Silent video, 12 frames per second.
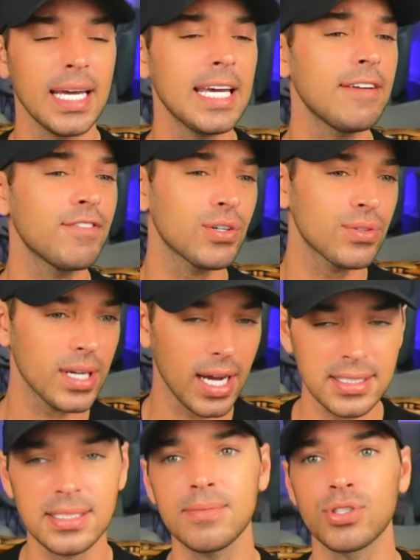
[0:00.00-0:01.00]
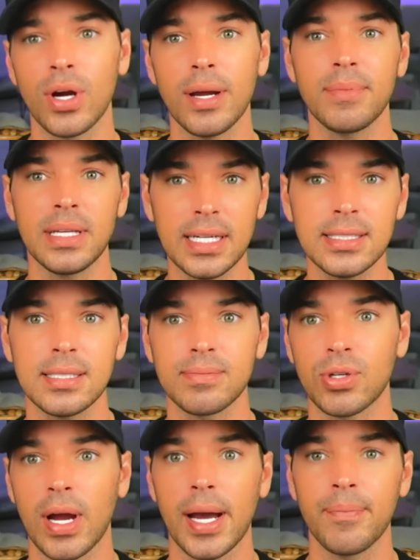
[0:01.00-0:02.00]
If you're not subscribed, get
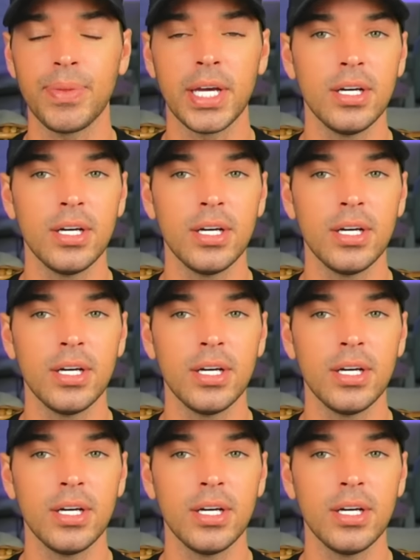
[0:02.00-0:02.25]
subscribed.